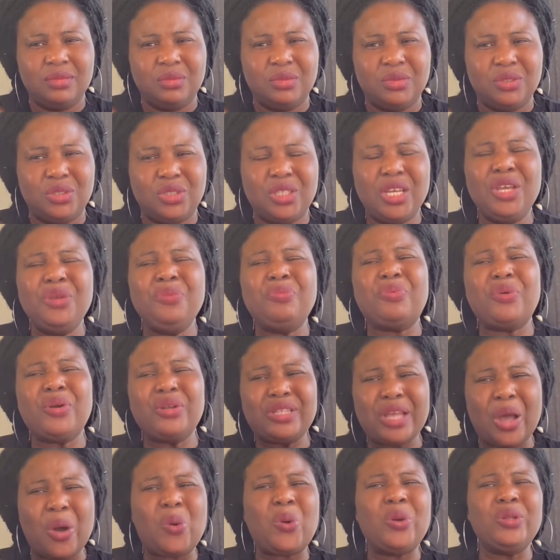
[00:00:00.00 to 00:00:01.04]
Say,
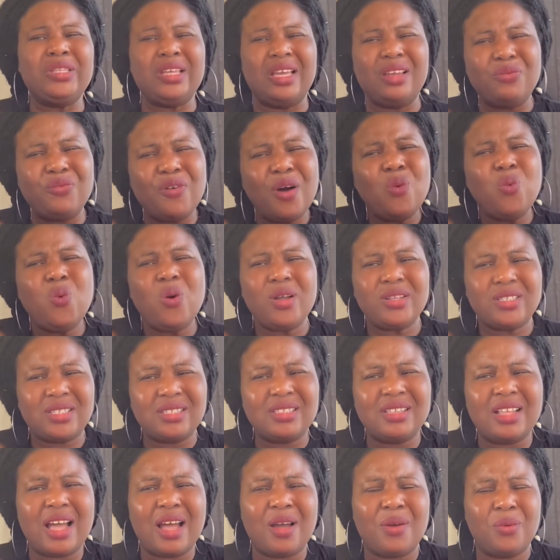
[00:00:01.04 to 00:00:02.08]
brother, I'll come. For what
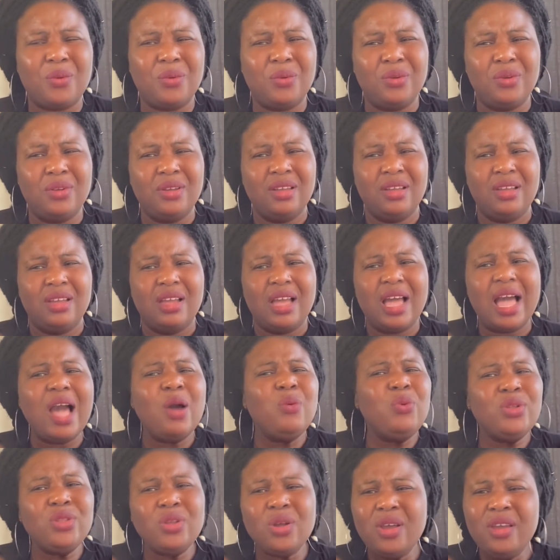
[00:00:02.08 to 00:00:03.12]
now? I
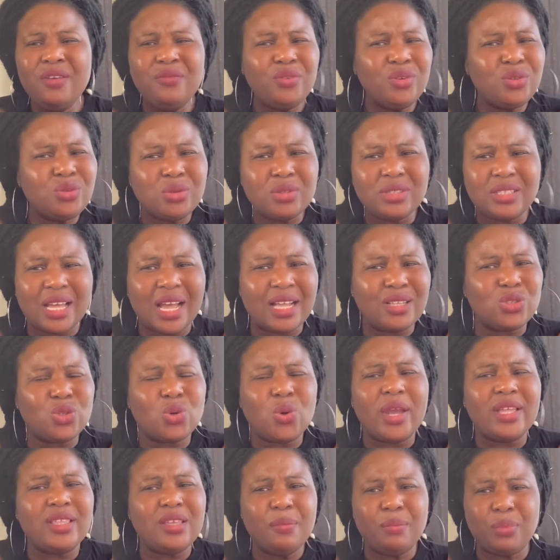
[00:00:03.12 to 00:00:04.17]
will not even do that
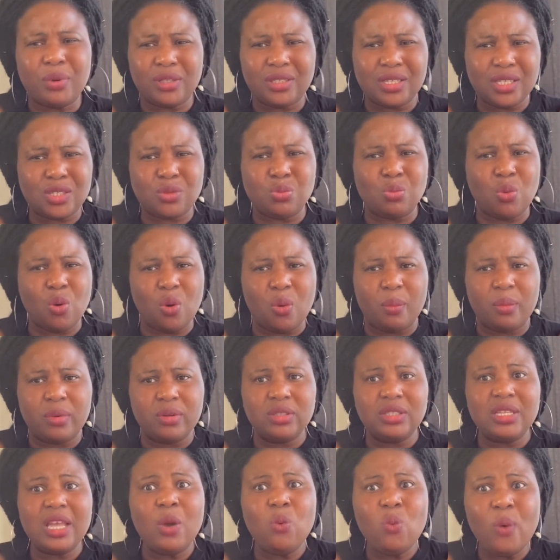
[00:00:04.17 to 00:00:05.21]
to anybody's mom.
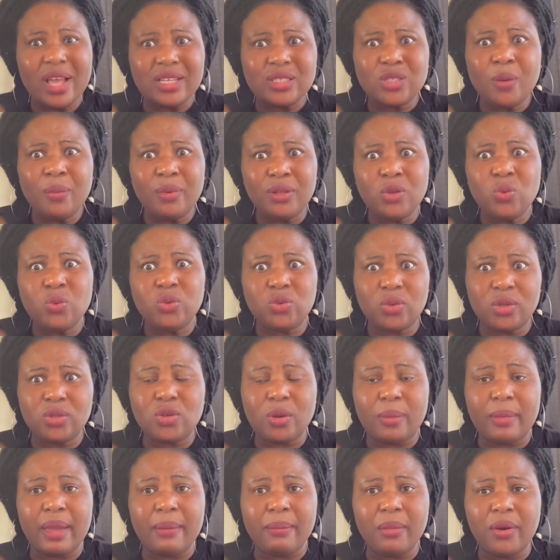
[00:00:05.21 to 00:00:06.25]
Then why somebody would do it
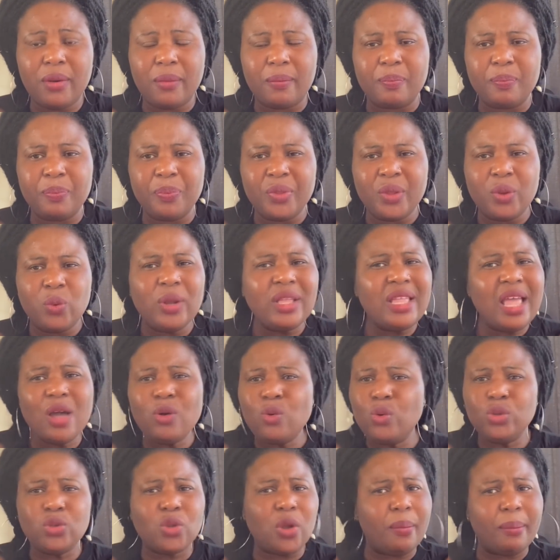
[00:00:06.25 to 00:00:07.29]
to my mom? Whether
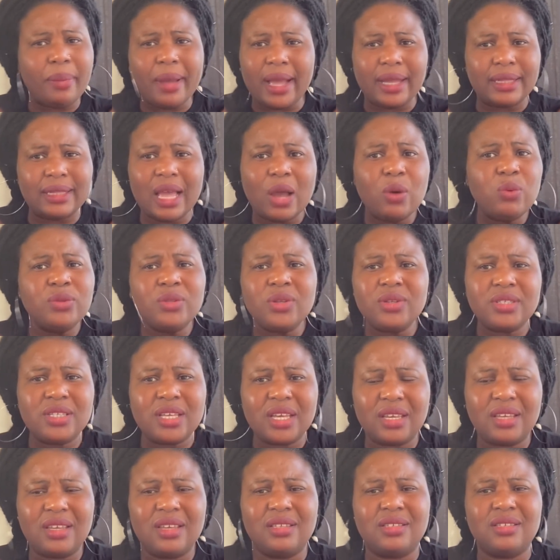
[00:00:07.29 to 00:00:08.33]
good or bad, I will not
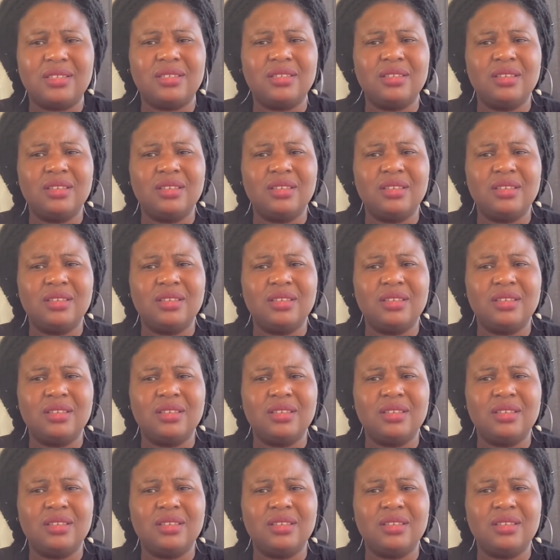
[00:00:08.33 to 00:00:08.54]
take it.